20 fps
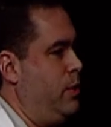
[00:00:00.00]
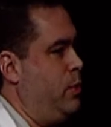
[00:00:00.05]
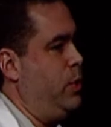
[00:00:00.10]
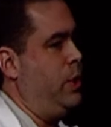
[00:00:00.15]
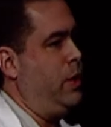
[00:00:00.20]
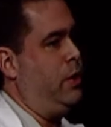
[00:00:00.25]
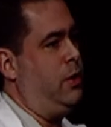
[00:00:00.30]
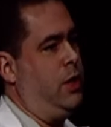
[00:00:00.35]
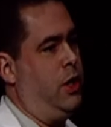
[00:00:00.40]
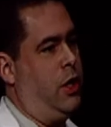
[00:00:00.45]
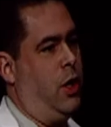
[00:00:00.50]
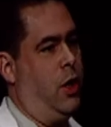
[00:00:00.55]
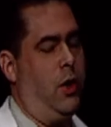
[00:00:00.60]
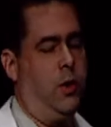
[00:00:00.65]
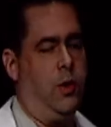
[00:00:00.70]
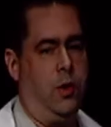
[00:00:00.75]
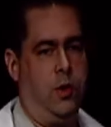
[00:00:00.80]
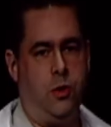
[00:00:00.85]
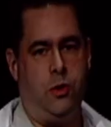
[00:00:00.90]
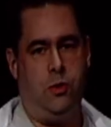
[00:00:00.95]
You know,
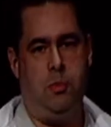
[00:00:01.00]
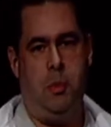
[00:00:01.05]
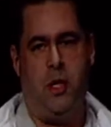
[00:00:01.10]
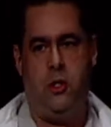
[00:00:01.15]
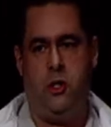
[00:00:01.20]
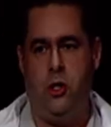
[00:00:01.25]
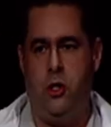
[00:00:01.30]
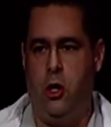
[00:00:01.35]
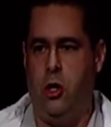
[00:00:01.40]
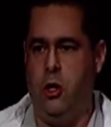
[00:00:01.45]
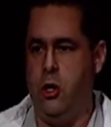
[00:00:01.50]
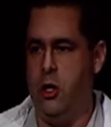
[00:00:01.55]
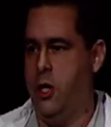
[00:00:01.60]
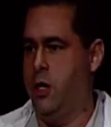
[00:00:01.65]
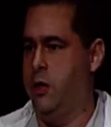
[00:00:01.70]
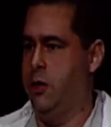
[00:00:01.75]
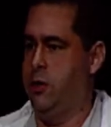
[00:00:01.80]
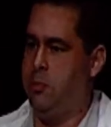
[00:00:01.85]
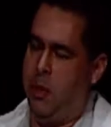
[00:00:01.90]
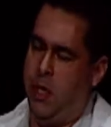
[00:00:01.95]
it was mentioned
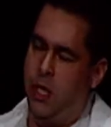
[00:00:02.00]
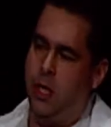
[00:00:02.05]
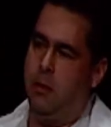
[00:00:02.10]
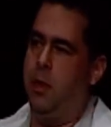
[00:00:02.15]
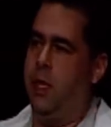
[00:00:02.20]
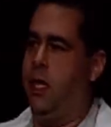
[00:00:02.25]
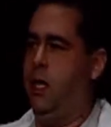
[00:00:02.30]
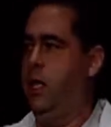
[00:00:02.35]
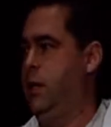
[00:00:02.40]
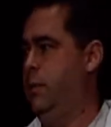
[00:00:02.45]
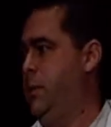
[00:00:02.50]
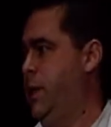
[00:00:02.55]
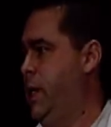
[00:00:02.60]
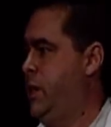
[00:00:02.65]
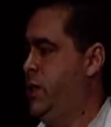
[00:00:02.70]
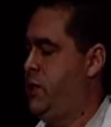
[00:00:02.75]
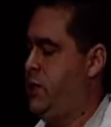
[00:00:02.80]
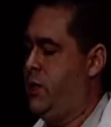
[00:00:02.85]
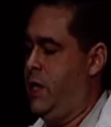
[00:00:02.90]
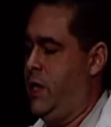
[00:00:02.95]
earlier, B2B,
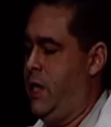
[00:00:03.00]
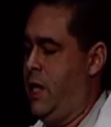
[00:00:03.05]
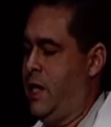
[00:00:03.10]
B2C.